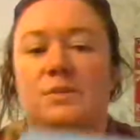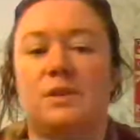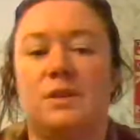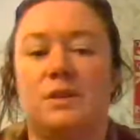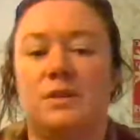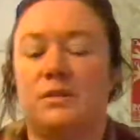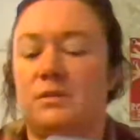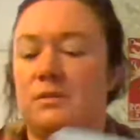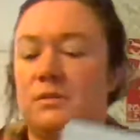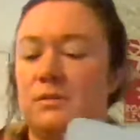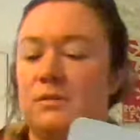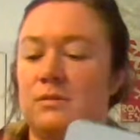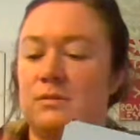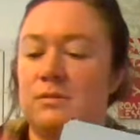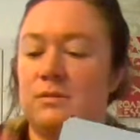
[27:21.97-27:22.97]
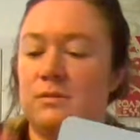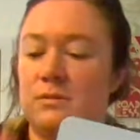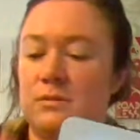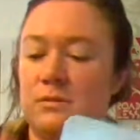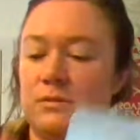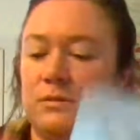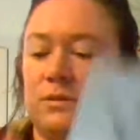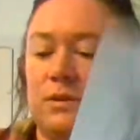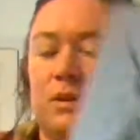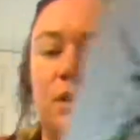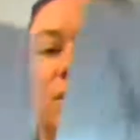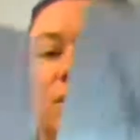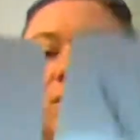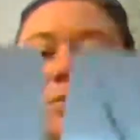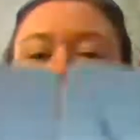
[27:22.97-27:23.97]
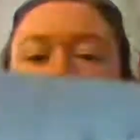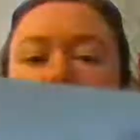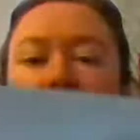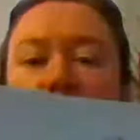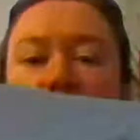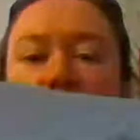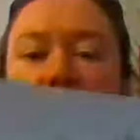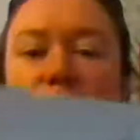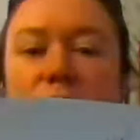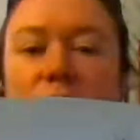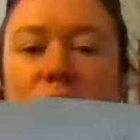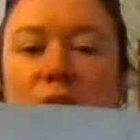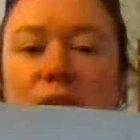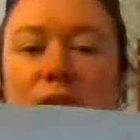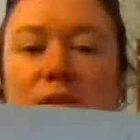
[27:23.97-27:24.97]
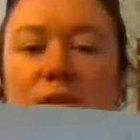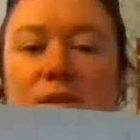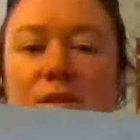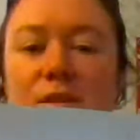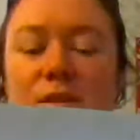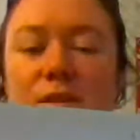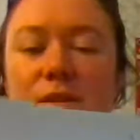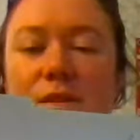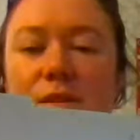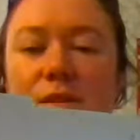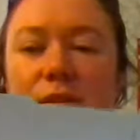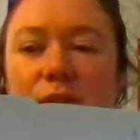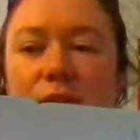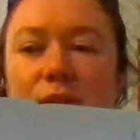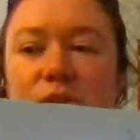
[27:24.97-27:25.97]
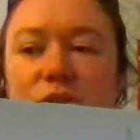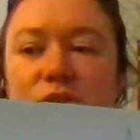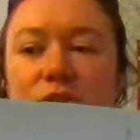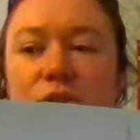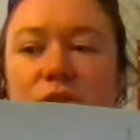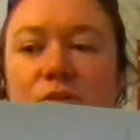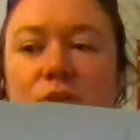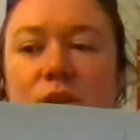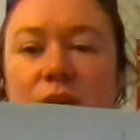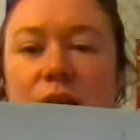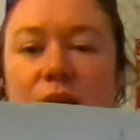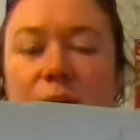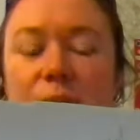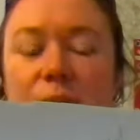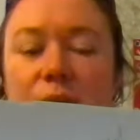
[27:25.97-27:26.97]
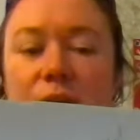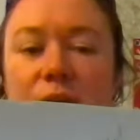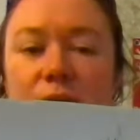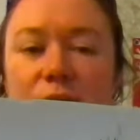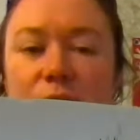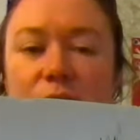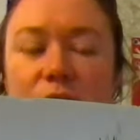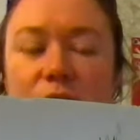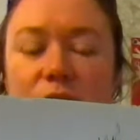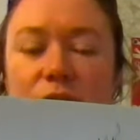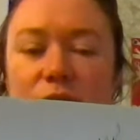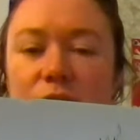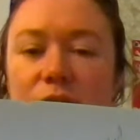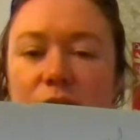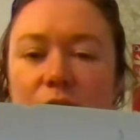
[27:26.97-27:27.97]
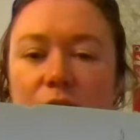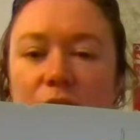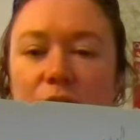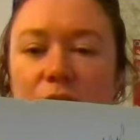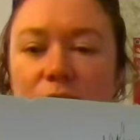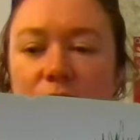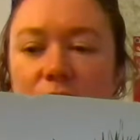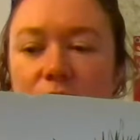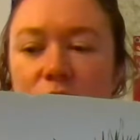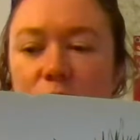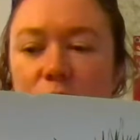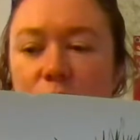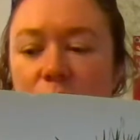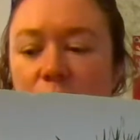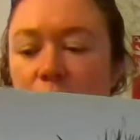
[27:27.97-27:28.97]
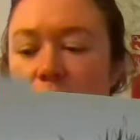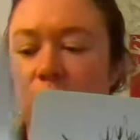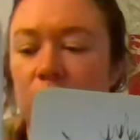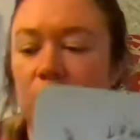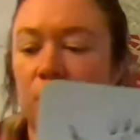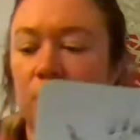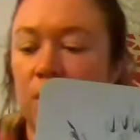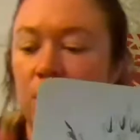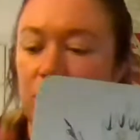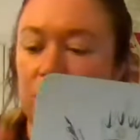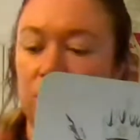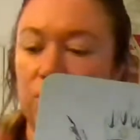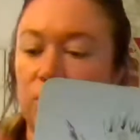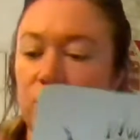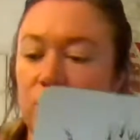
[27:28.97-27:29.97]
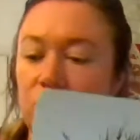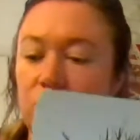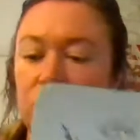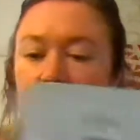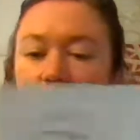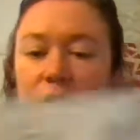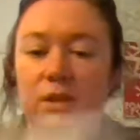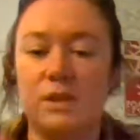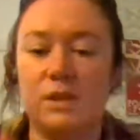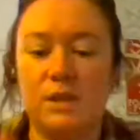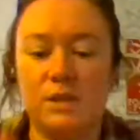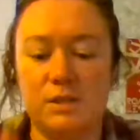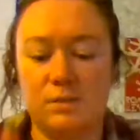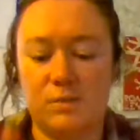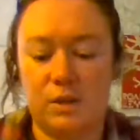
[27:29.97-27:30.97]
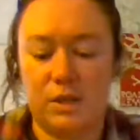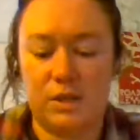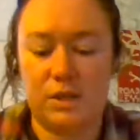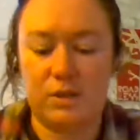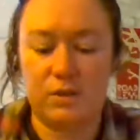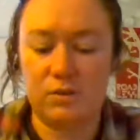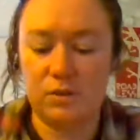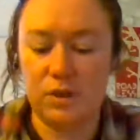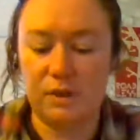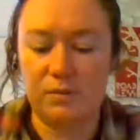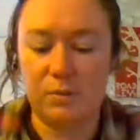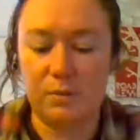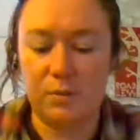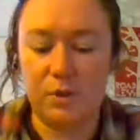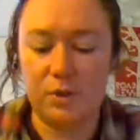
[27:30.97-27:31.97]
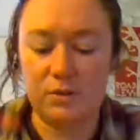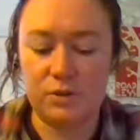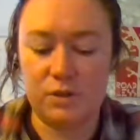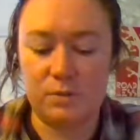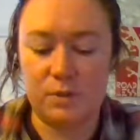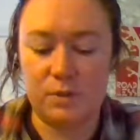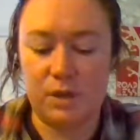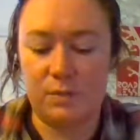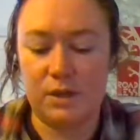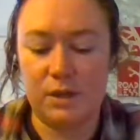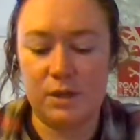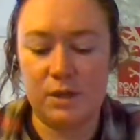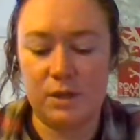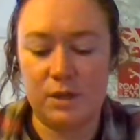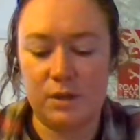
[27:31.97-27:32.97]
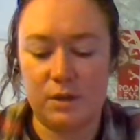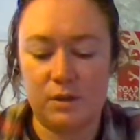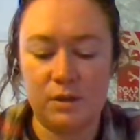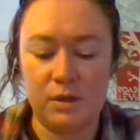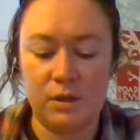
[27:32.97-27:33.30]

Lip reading: here. It's almost like you've got this unity happening within yourself and other people. And you could be calling in somebody here. You could have a partnership coming in here,